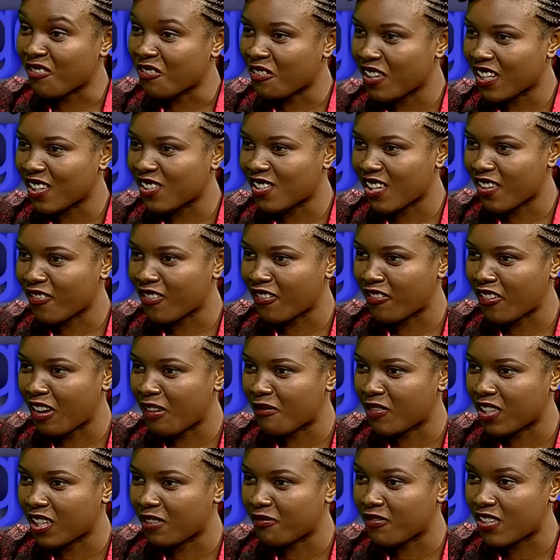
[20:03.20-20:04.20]
work, do you have a
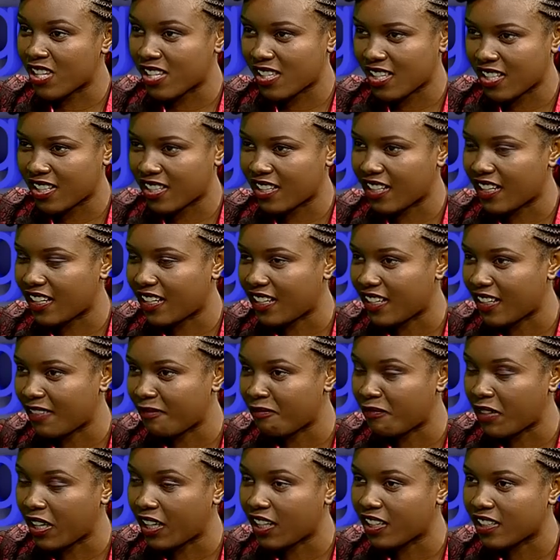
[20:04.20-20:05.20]
family based on
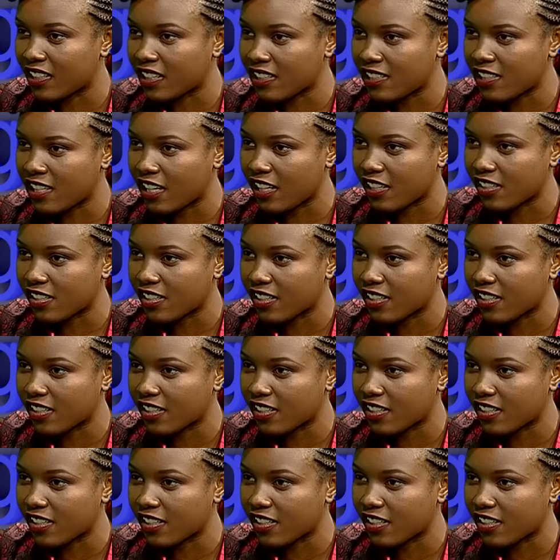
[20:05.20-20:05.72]
Bacon Estate?